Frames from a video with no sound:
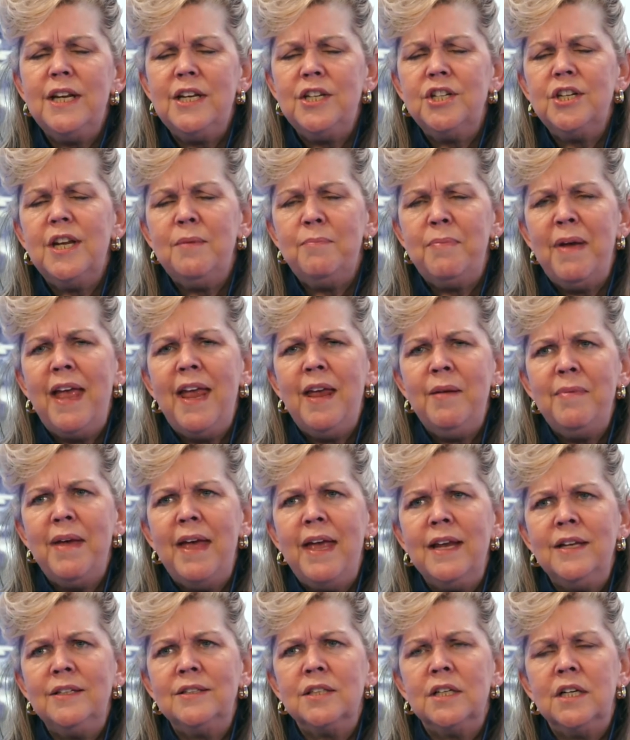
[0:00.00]
Chitty Bang
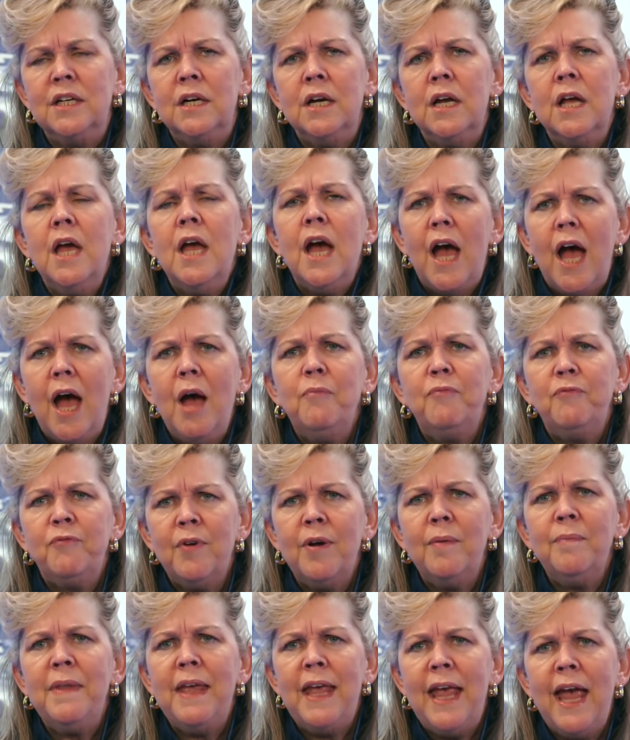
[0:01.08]
Bang song, Up
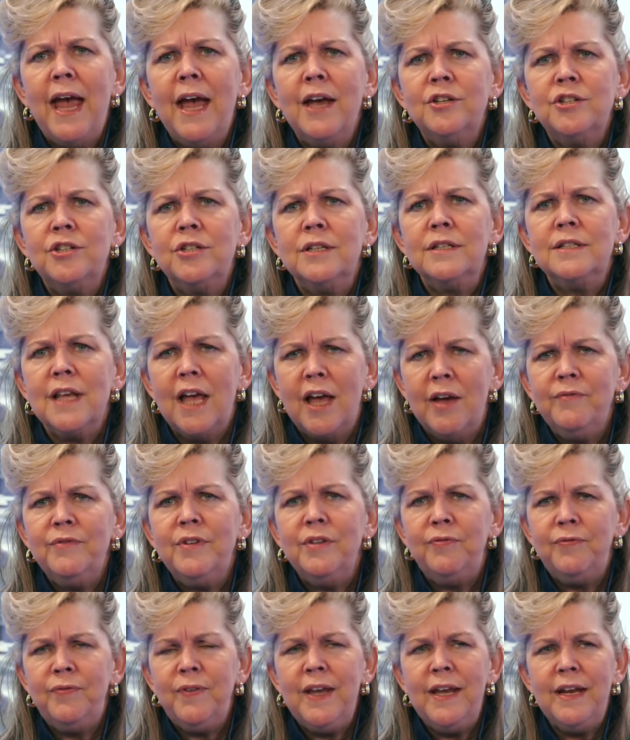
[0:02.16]
From the Ashes of
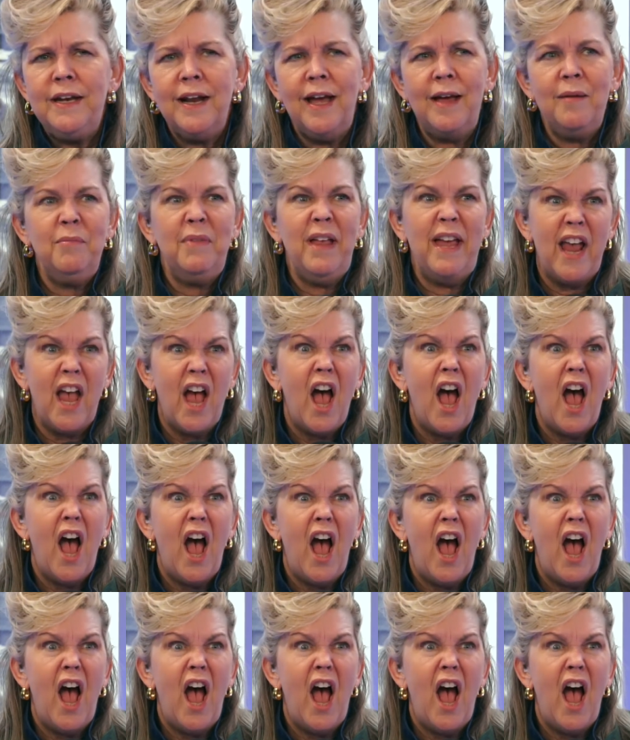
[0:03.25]
Defeat. And I'm like,